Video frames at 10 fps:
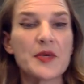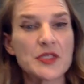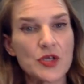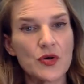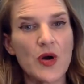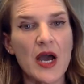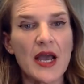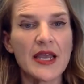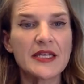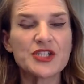So
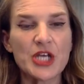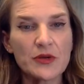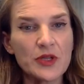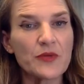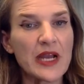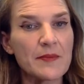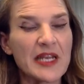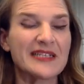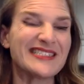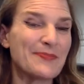I generally
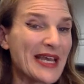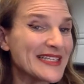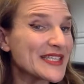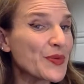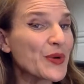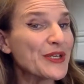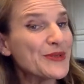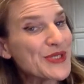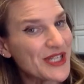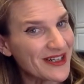recommend, it depends on where
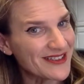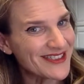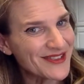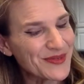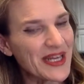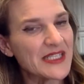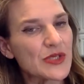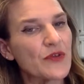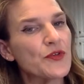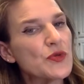you start, right?
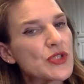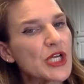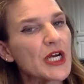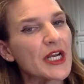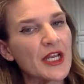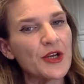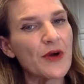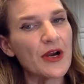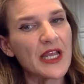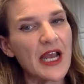So if you start and you're
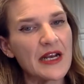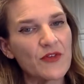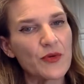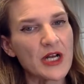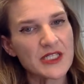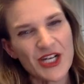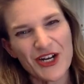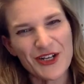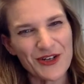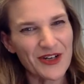already kind of a rock
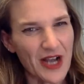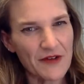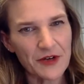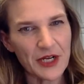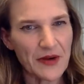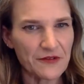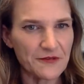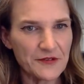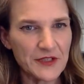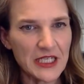star, you're hovering around
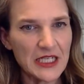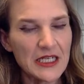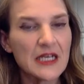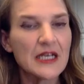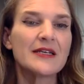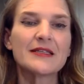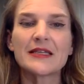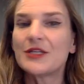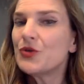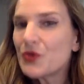50,
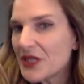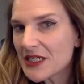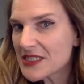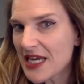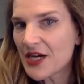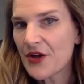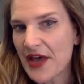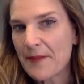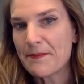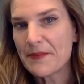then you don't need to take all
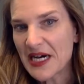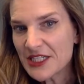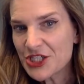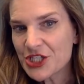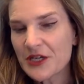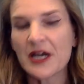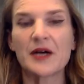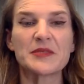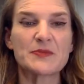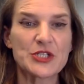that much,
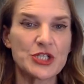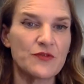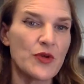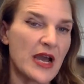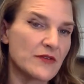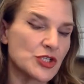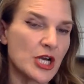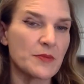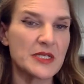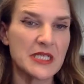especially if you have a
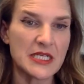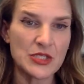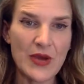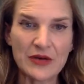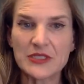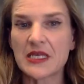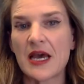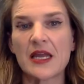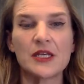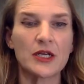job that takes you
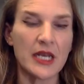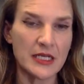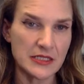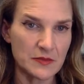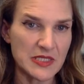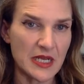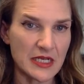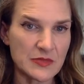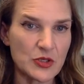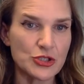outside, you're getting some sun
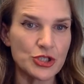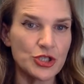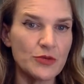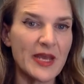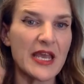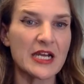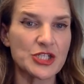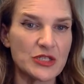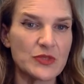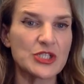exposure. You may
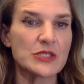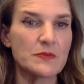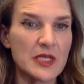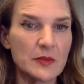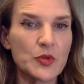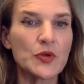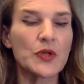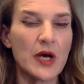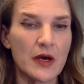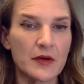actually, with just
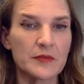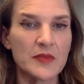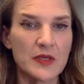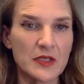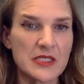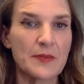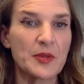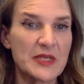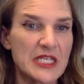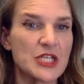minimal
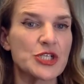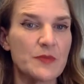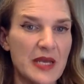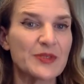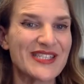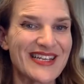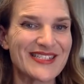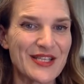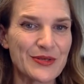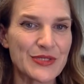supplementation, be able to get
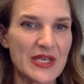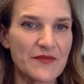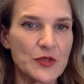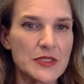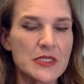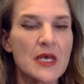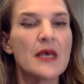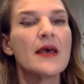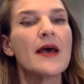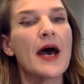to those levels.
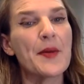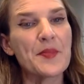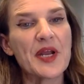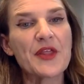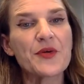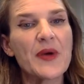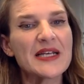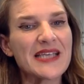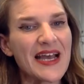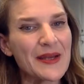But
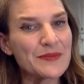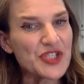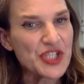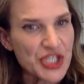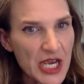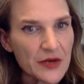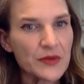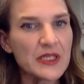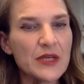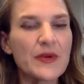otherwise, I am
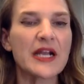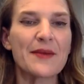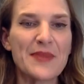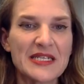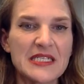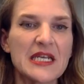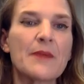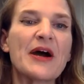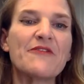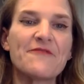generally recommending
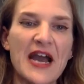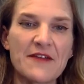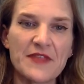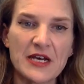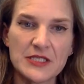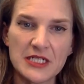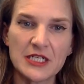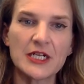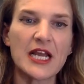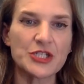about 5,000
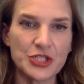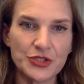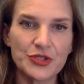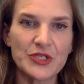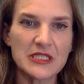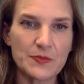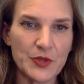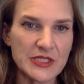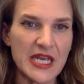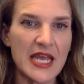international units
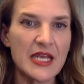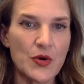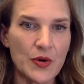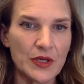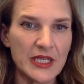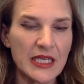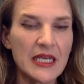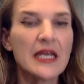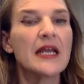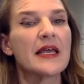per day orally,
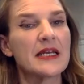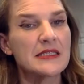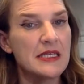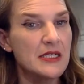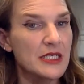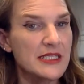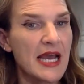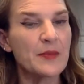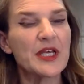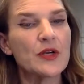and that's either a
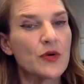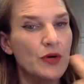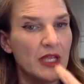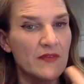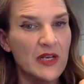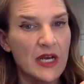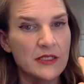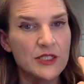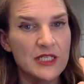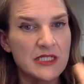tablet or even
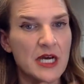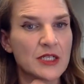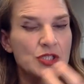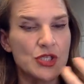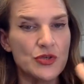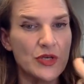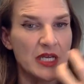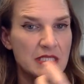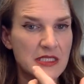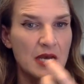under the tongue, so you
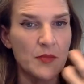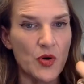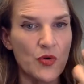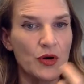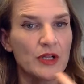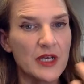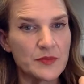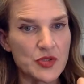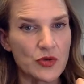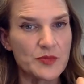get some oral
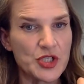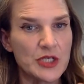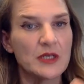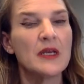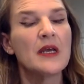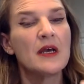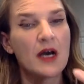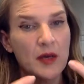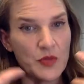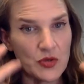absorption,
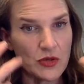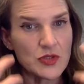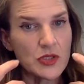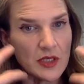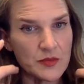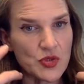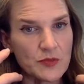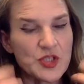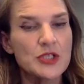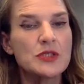mucosal
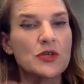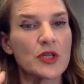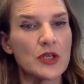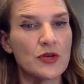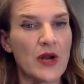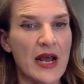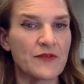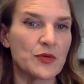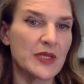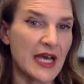absorption, so that you don't have
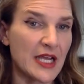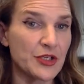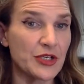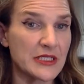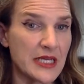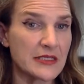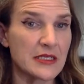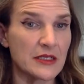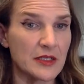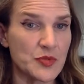to rely on your
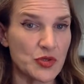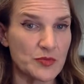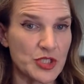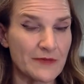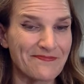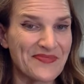intestinal absorption.